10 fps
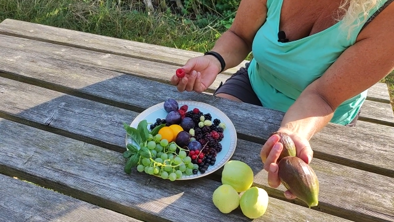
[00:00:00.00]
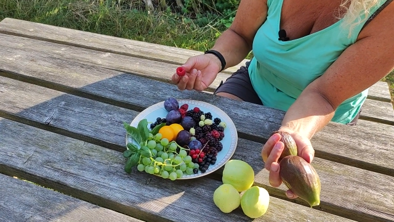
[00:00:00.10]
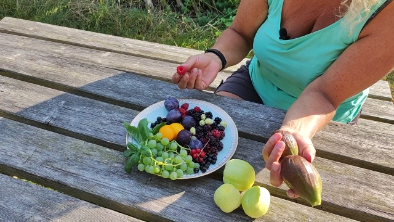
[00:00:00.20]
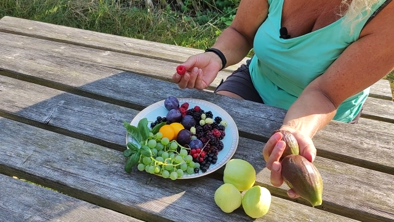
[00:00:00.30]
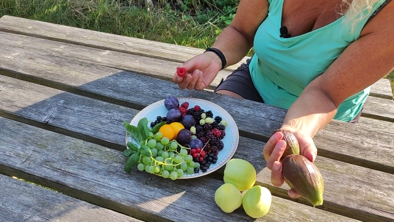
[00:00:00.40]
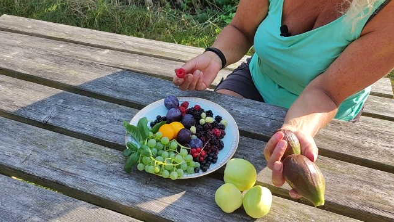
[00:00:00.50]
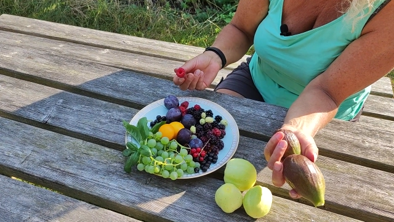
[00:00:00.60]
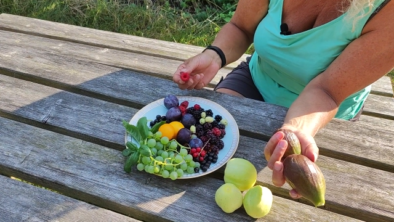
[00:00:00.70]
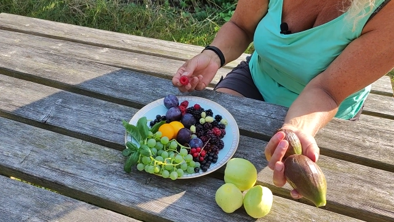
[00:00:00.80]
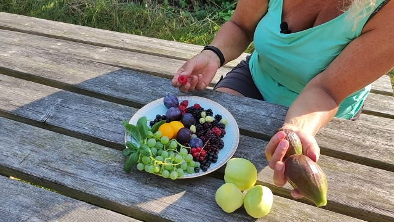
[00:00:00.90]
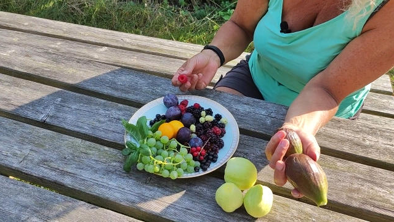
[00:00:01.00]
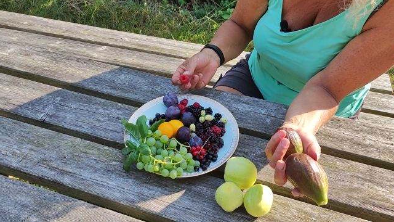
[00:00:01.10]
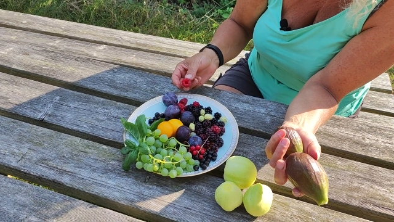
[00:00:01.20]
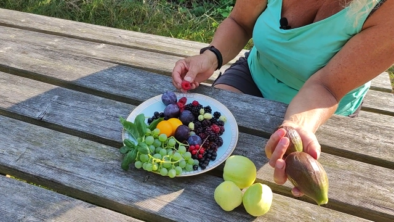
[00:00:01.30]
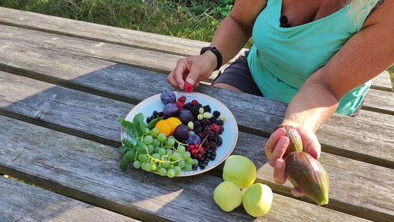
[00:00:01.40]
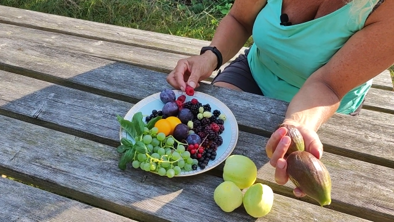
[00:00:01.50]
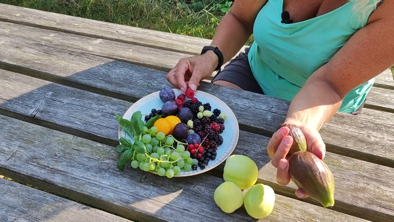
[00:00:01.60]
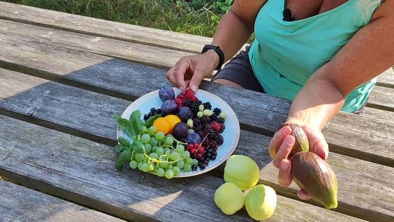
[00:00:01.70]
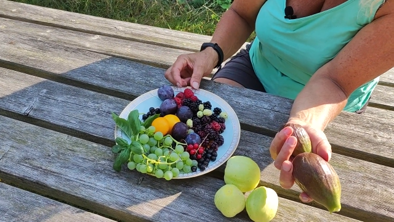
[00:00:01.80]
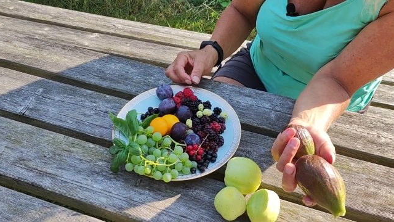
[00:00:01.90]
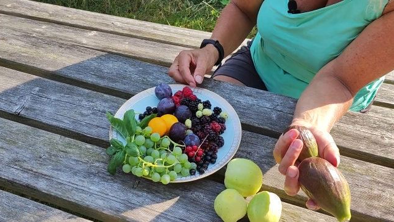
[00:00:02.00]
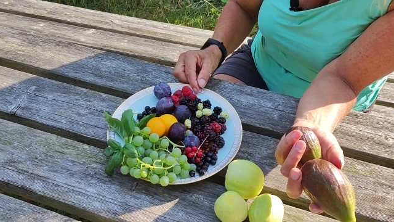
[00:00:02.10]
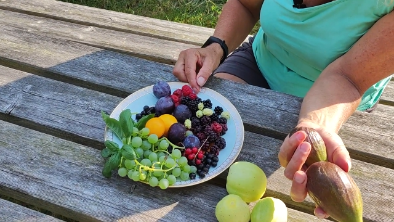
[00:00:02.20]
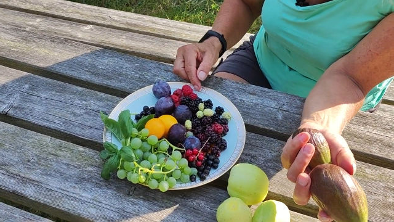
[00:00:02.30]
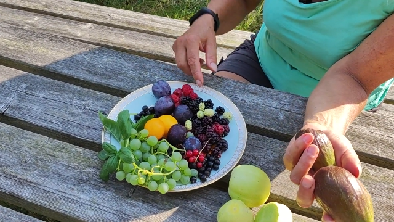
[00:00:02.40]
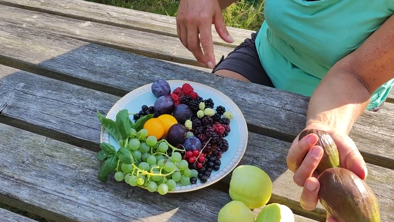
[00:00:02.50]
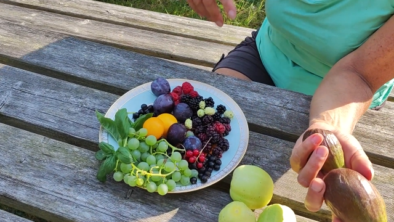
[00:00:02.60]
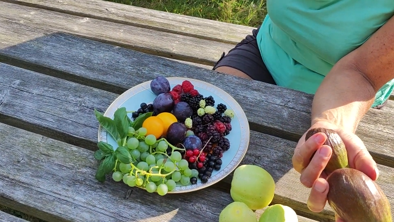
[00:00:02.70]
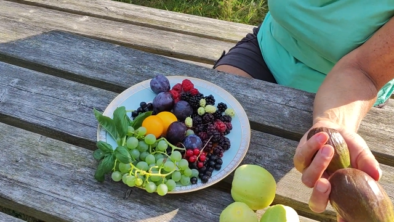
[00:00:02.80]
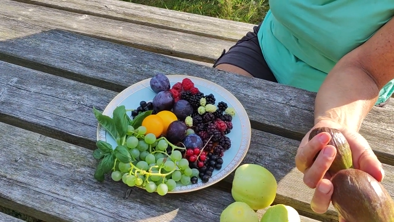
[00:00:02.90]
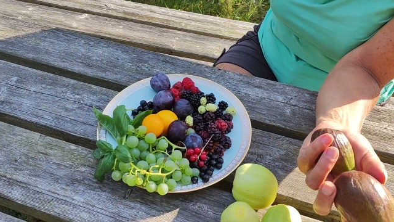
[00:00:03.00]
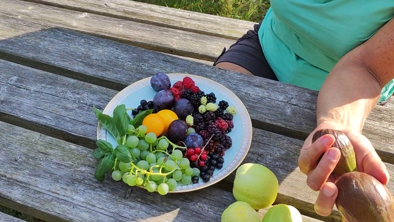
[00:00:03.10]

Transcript: Nobody's mouth can be seen.